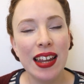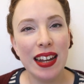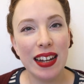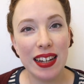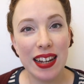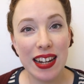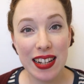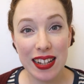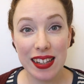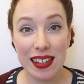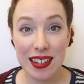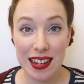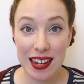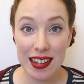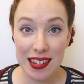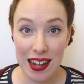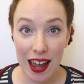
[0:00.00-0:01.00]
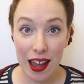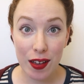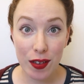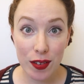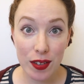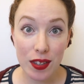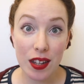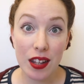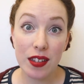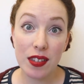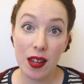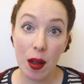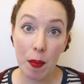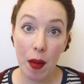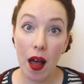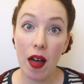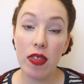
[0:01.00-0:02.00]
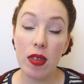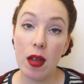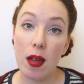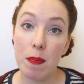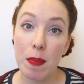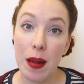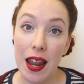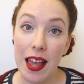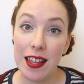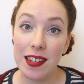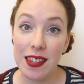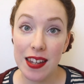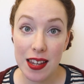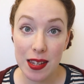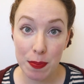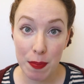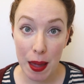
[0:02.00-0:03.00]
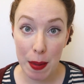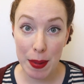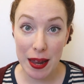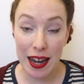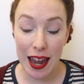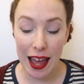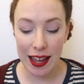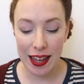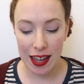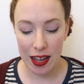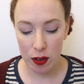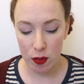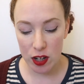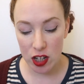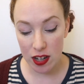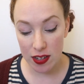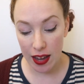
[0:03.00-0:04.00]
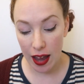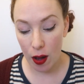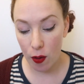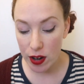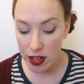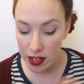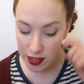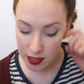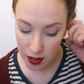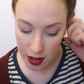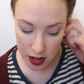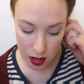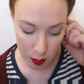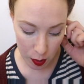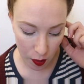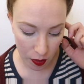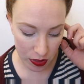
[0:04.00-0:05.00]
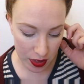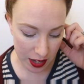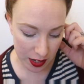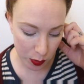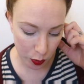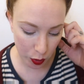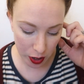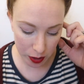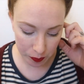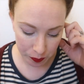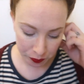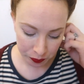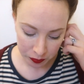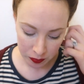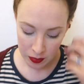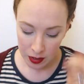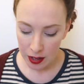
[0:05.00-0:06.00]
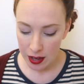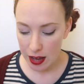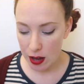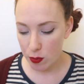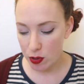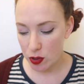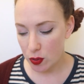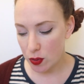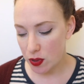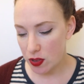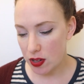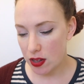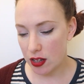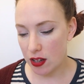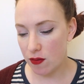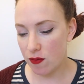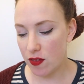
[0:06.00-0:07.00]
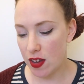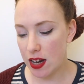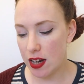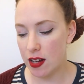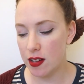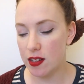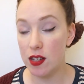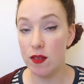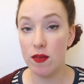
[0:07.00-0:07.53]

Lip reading: little details that some other places may be lacking, which is how I decided upon this one. It was also the convenience